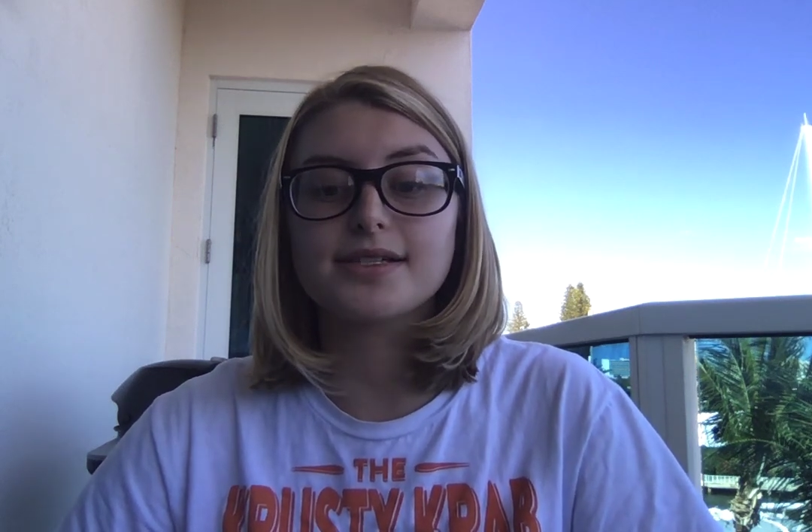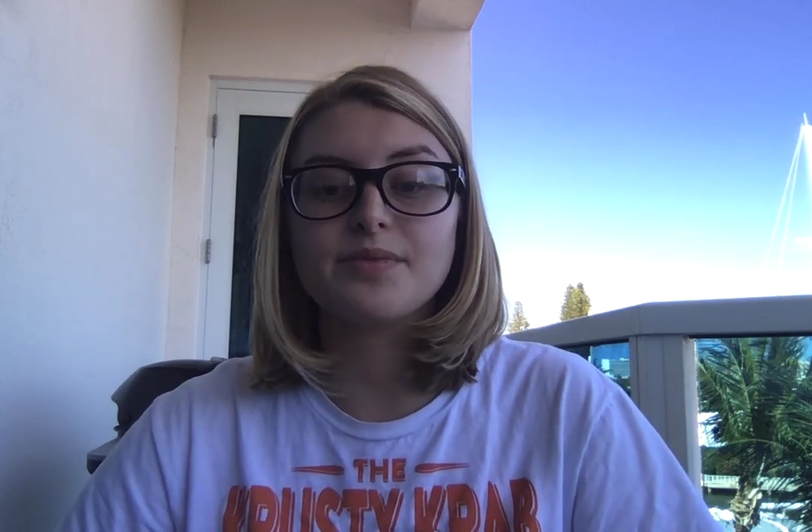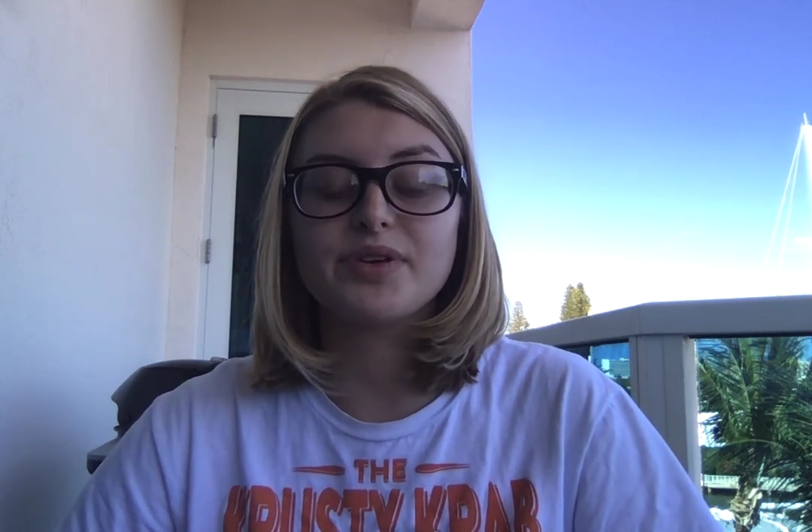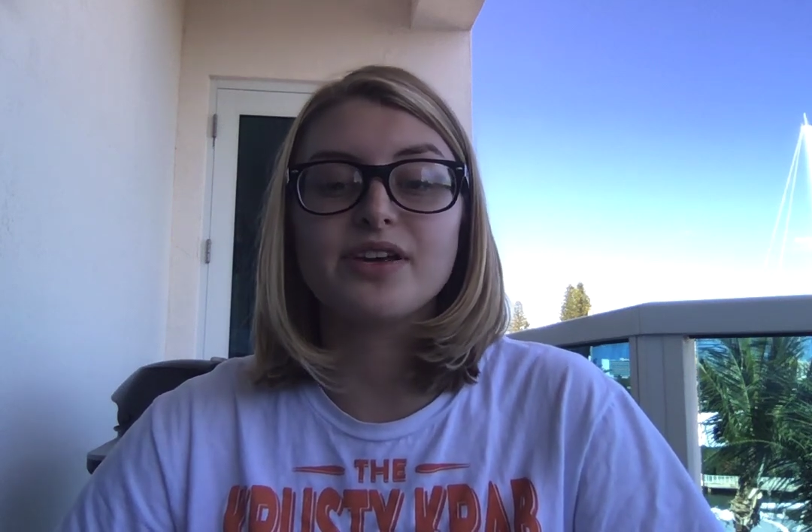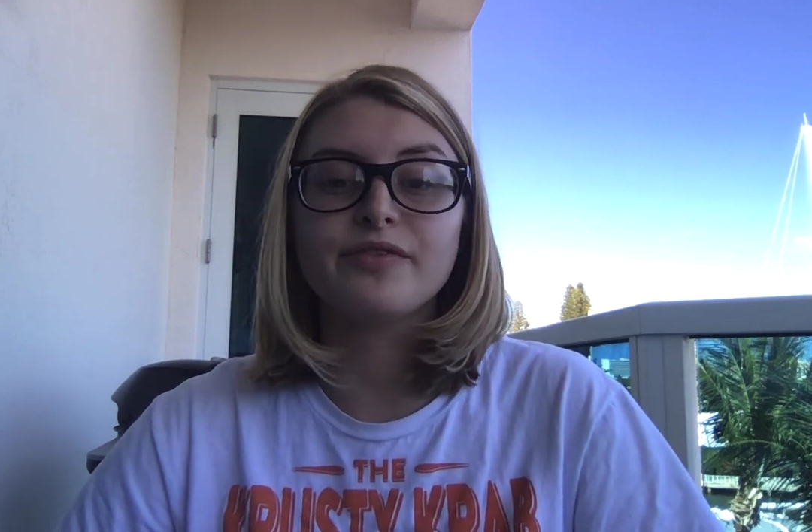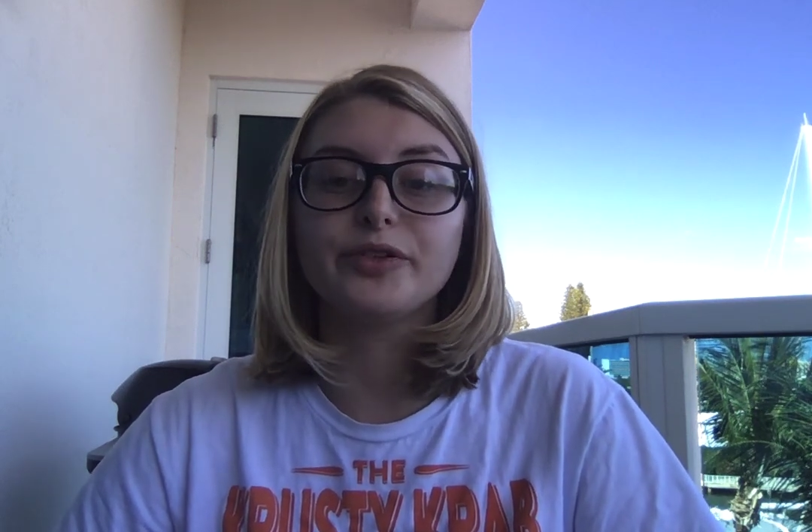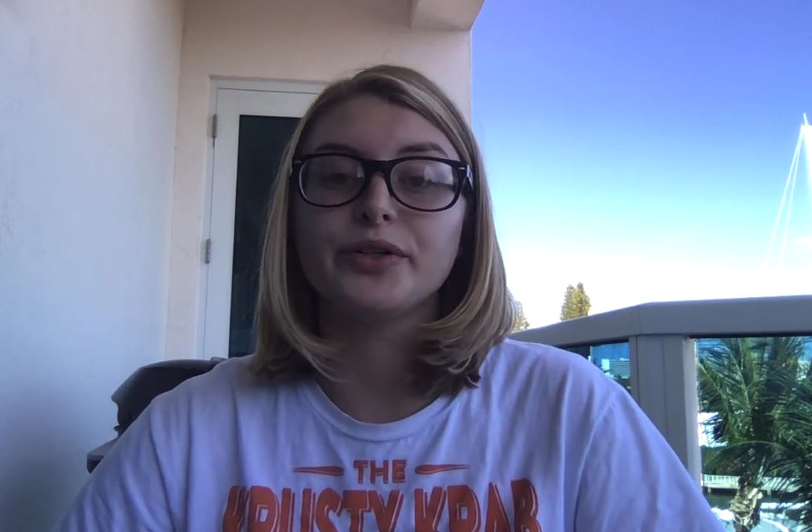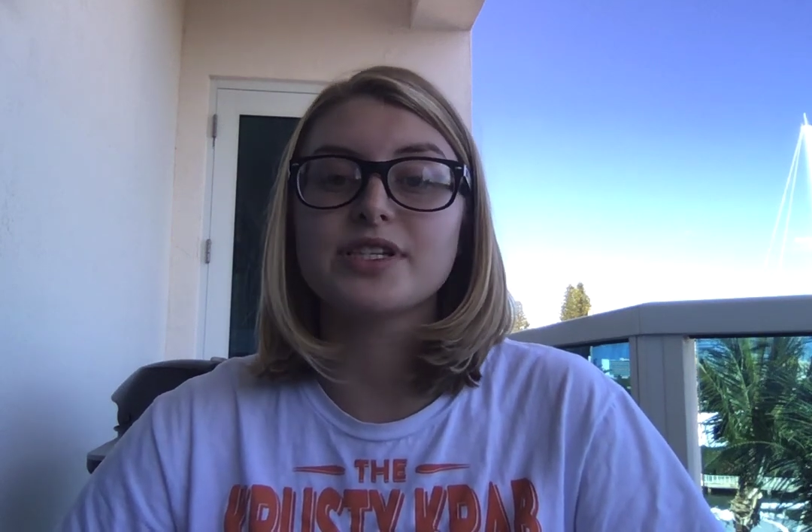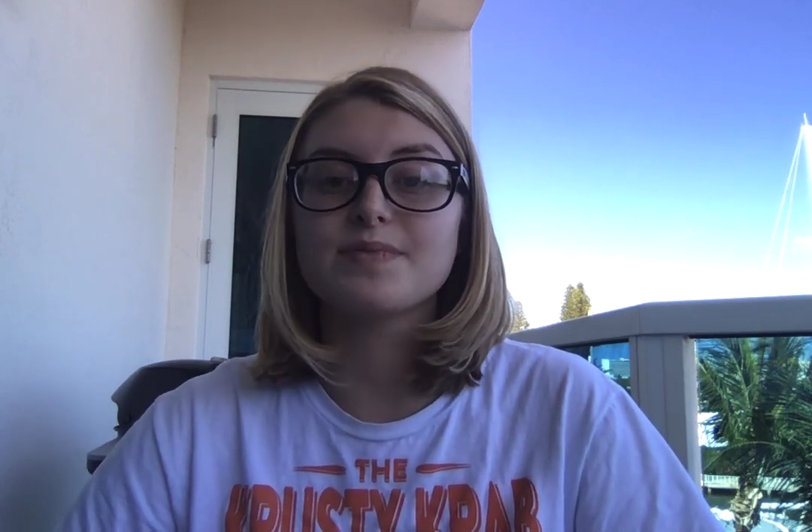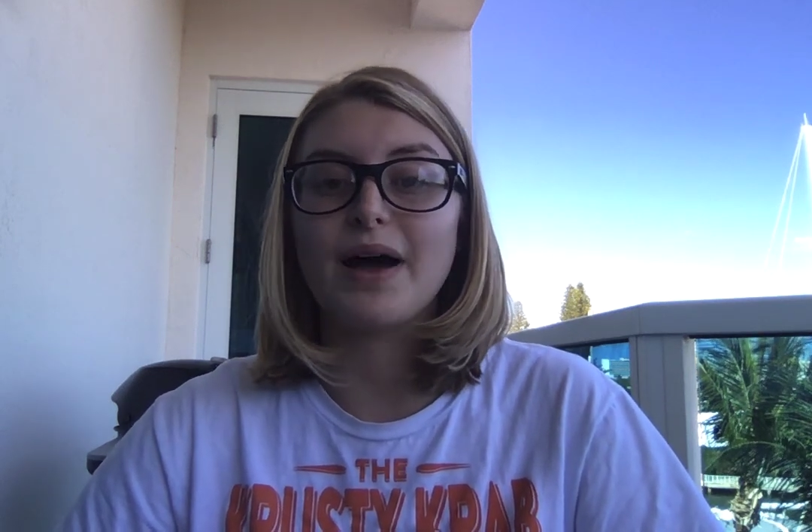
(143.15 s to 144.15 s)
can be
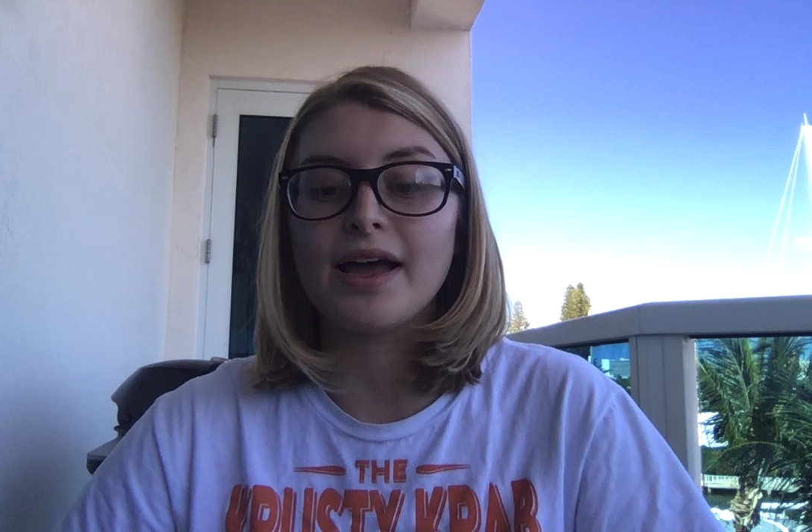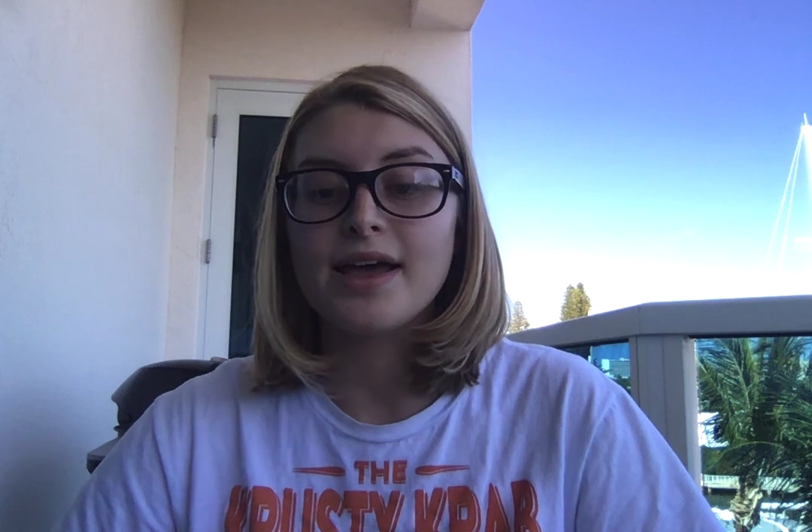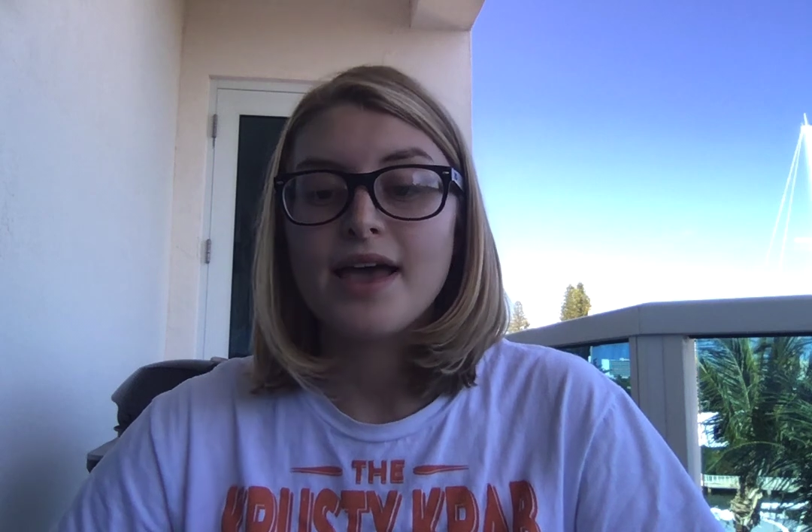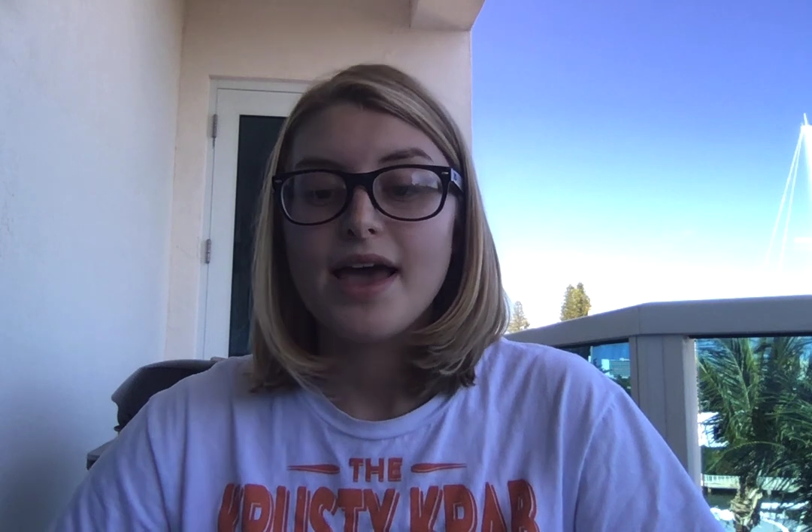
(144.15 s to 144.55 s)
influenced by